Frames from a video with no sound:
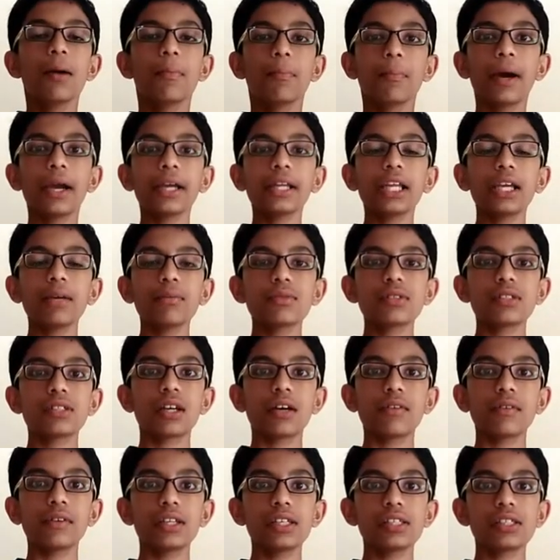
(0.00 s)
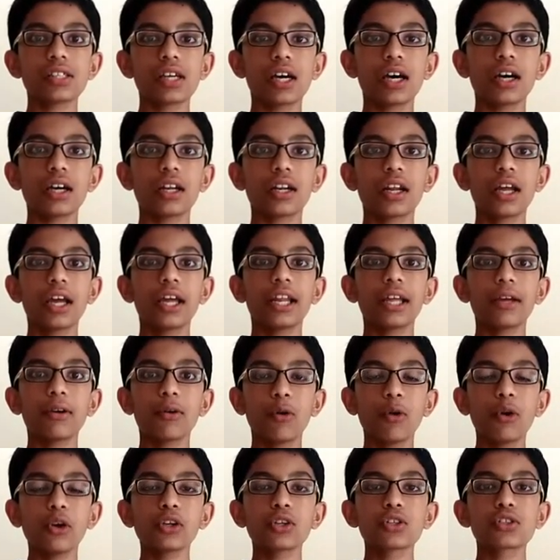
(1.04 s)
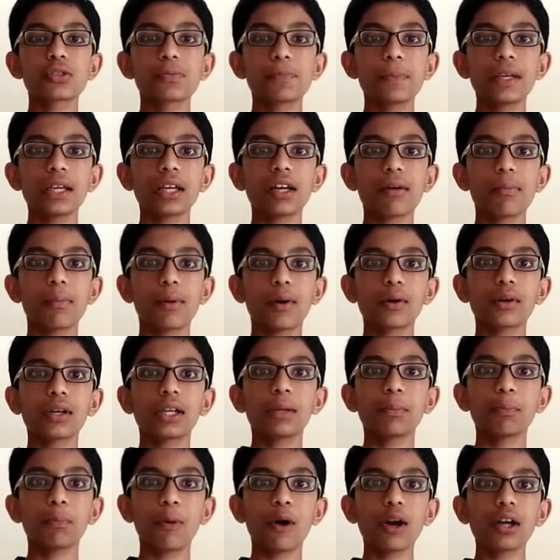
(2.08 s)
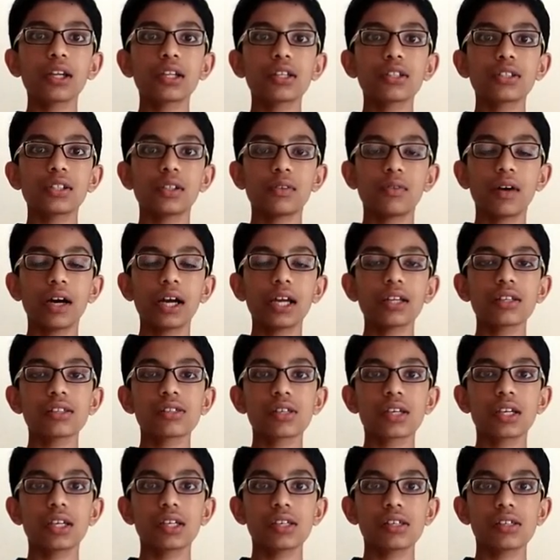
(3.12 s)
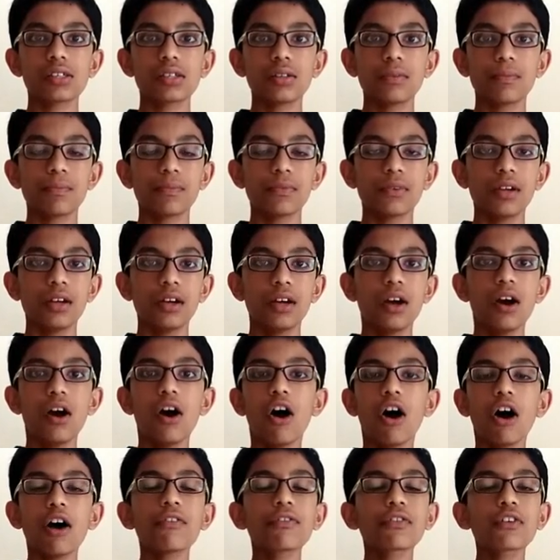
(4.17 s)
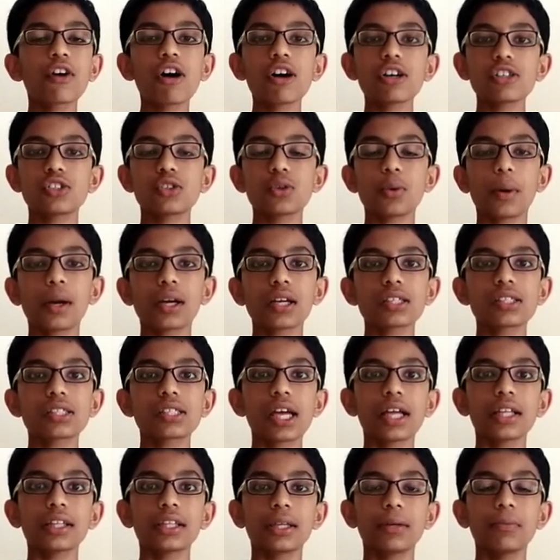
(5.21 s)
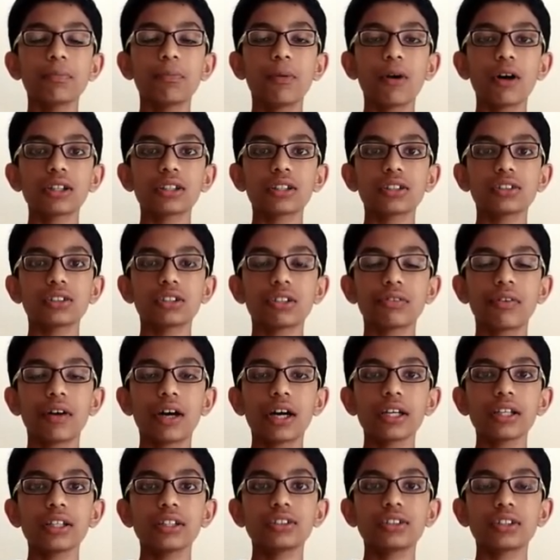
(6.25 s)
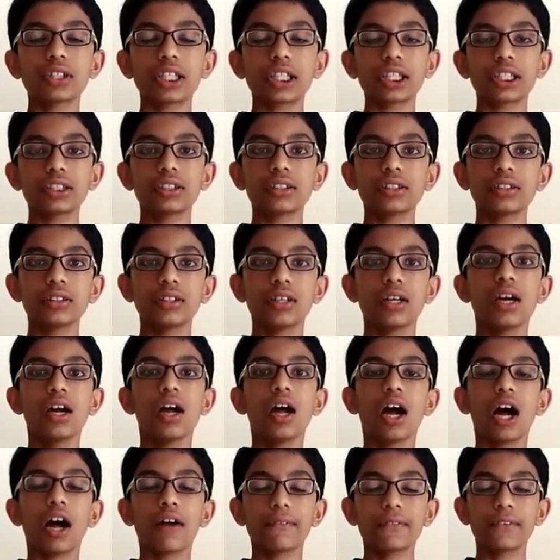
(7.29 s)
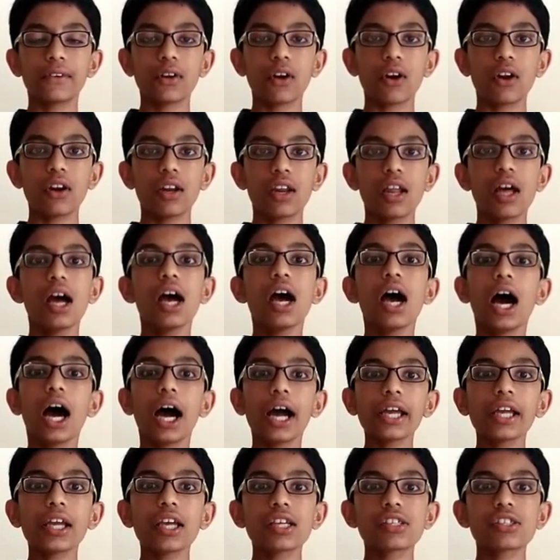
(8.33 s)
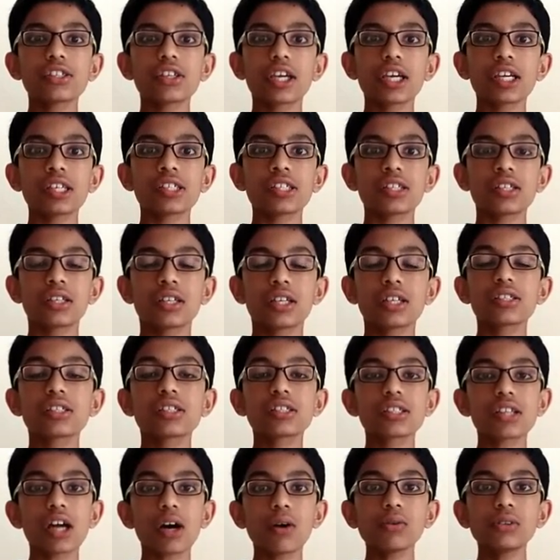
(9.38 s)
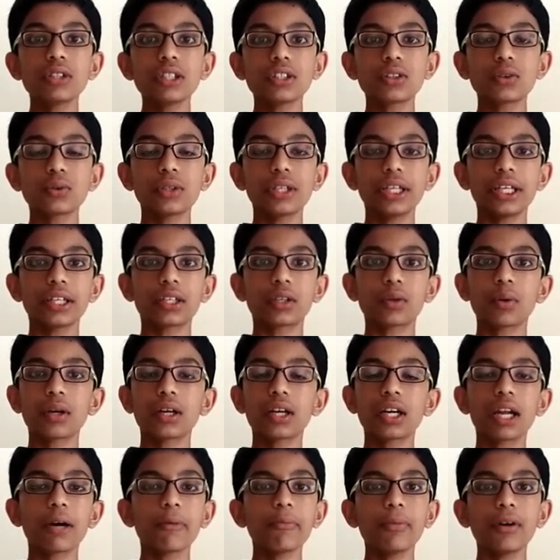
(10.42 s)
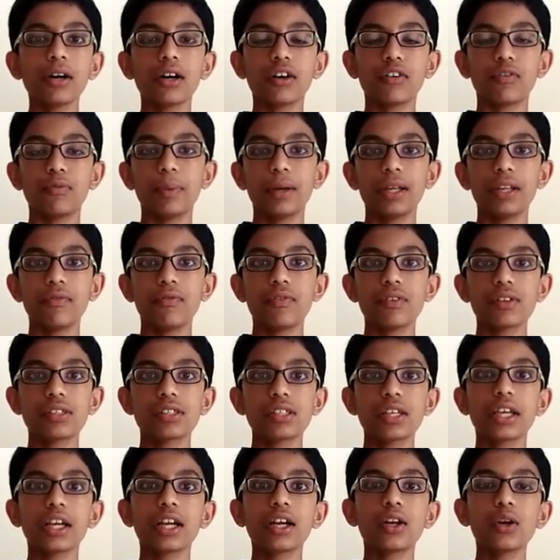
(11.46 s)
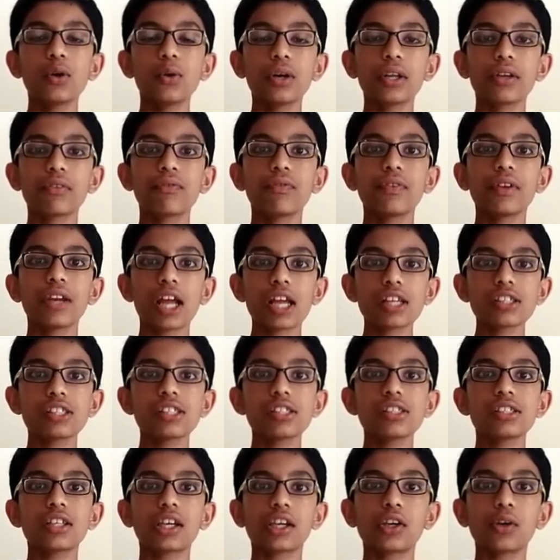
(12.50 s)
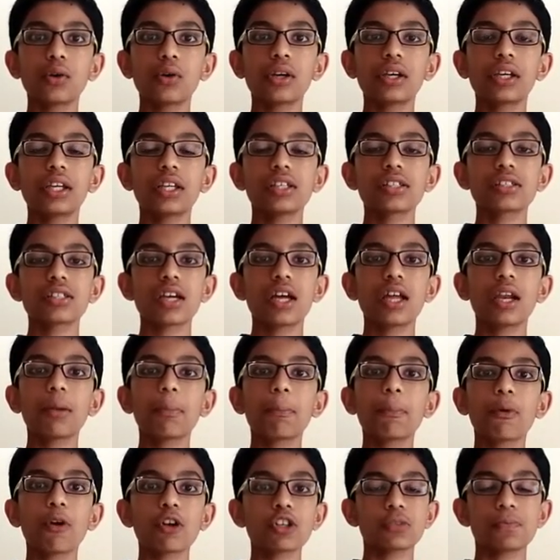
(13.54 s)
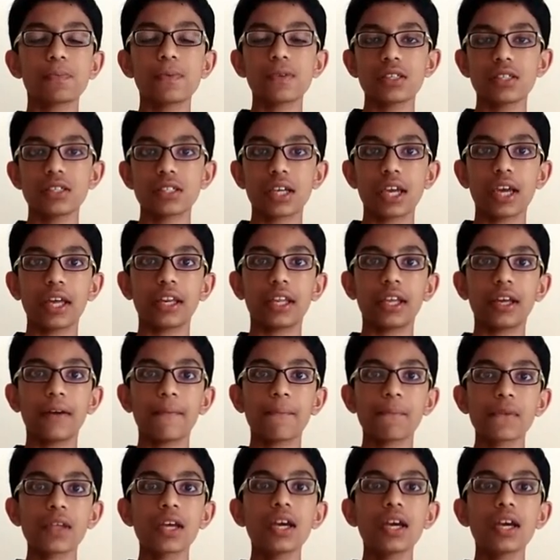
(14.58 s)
My name is Avanish R and I am going to speak about importance of higher education. Of course, you understand the importance of higher education. After all, higher education is touted to lead to a number of benefits including financial securities and a prosperous career.